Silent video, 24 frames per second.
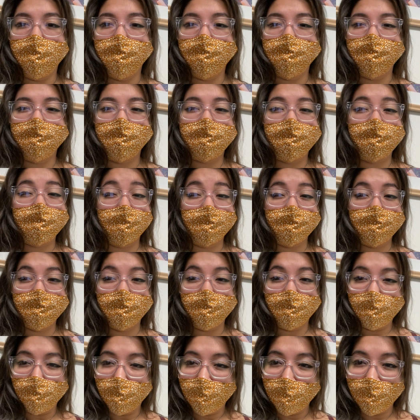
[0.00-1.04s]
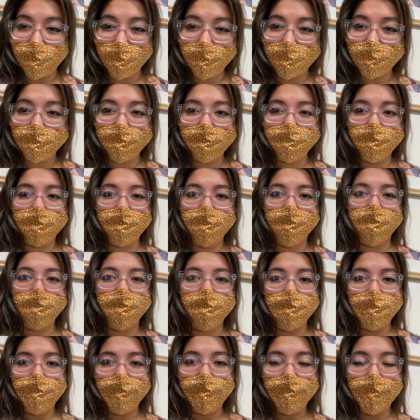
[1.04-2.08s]
stuck to the wall or anything.
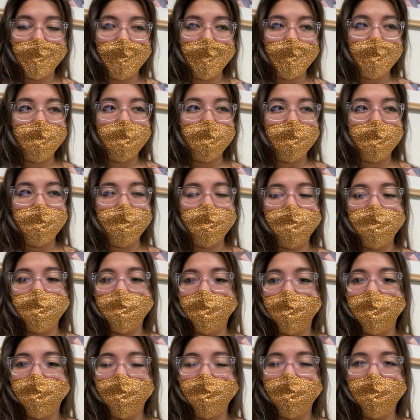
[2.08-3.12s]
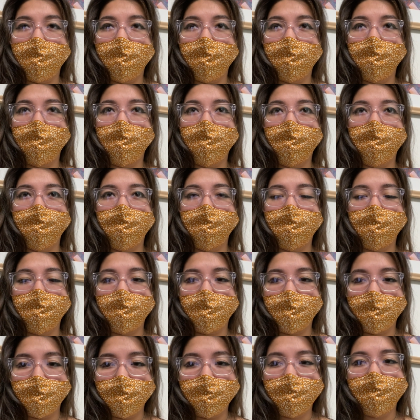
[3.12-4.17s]
We're kind of
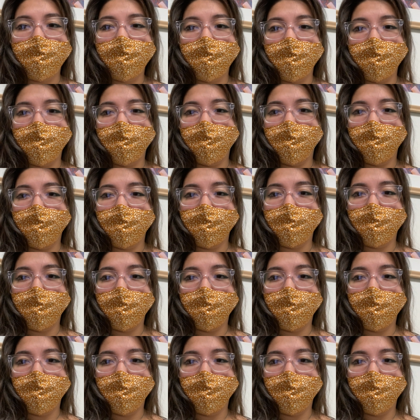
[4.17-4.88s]
gonna get